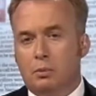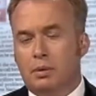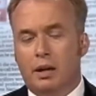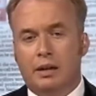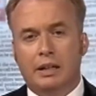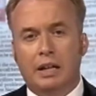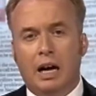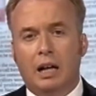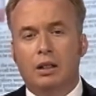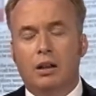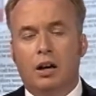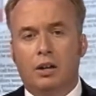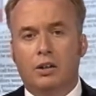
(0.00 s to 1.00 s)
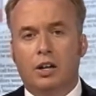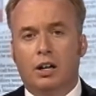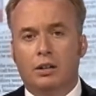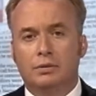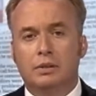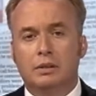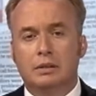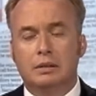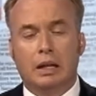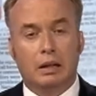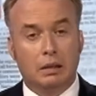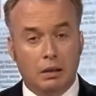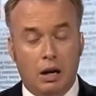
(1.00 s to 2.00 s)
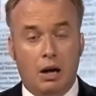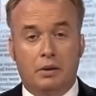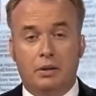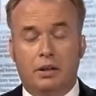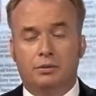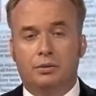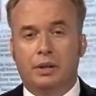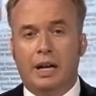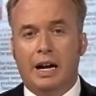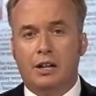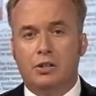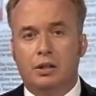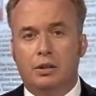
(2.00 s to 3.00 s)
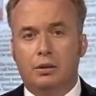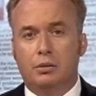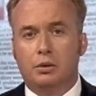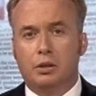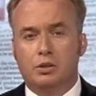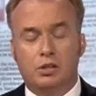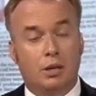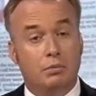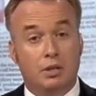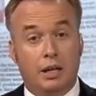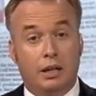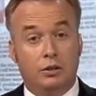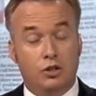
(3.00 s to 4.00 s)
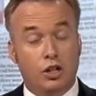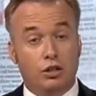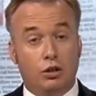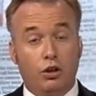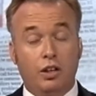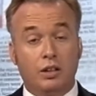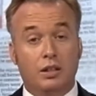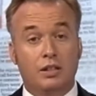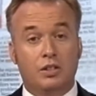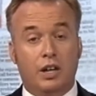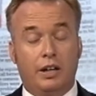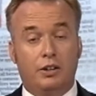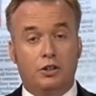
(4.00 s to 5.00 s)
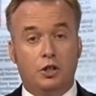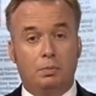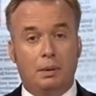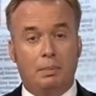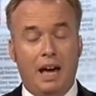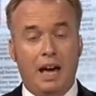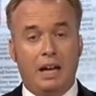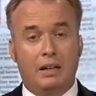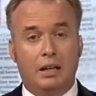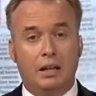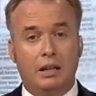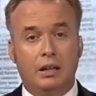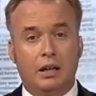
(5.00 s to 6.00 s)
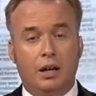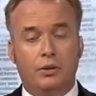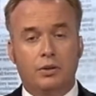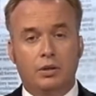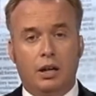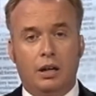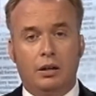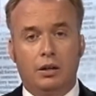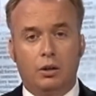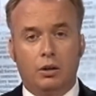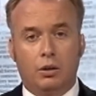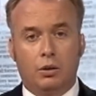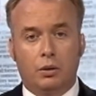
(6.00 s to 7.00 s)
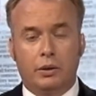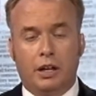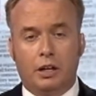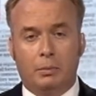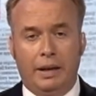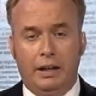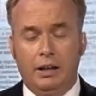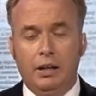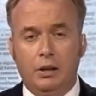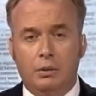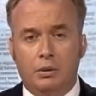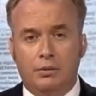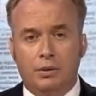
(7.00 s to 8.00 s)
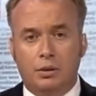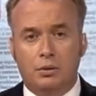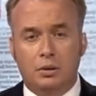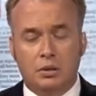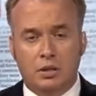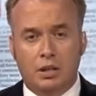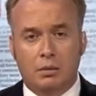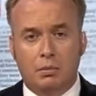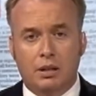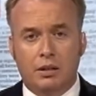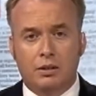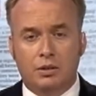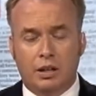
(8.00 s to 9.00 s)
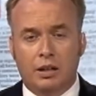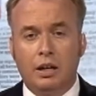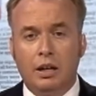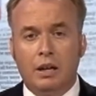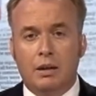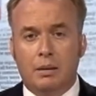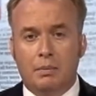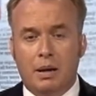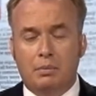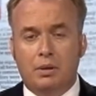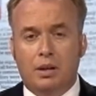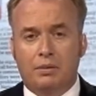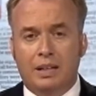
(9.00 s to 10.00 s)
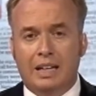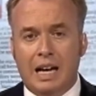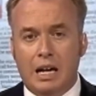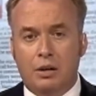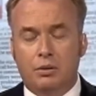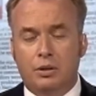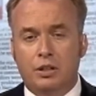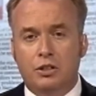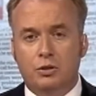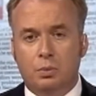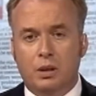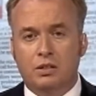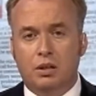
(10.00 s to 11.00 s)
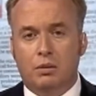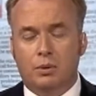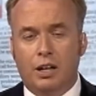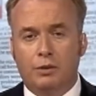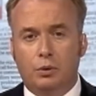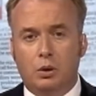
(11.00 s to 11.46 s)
brought in a lot of reaction, including some saying, just look at this gun, it should be banned. Others saying, hold on a minute. One of those is Tim. He is a member of the Calgary Swiss Rifle